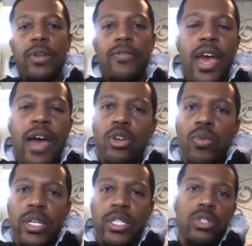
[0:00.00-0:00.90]
And if you have any
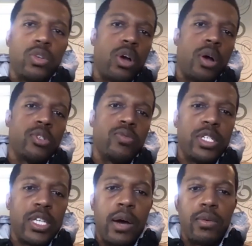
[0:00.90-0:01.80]
questions, you can always
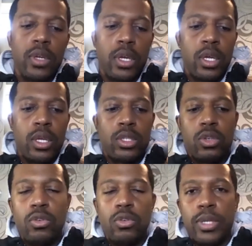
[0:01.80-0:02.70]
reach out
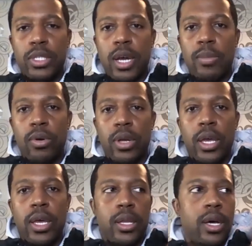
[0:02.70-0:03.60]
to Miss Deborah,
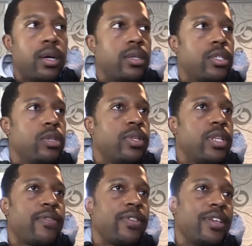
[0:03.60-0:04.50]
and uh, she would
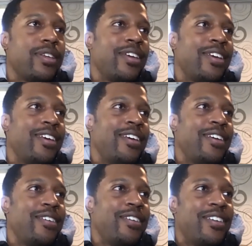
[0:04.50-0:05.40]
definitely
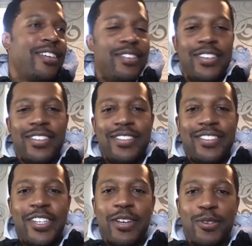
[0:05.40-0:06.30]

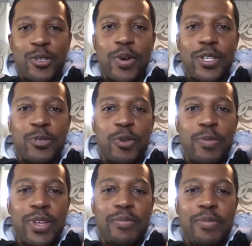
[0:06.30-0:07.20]
share those questions
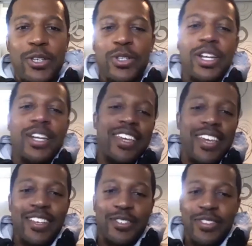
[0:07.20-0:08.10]
with me to make sure that they
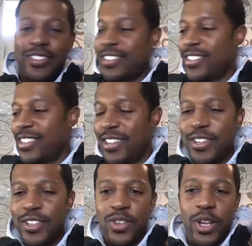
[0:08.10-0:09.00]
get answered.
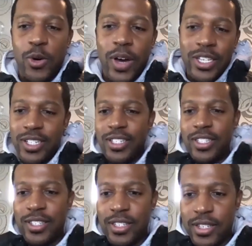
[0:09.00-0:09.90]
So, any questions?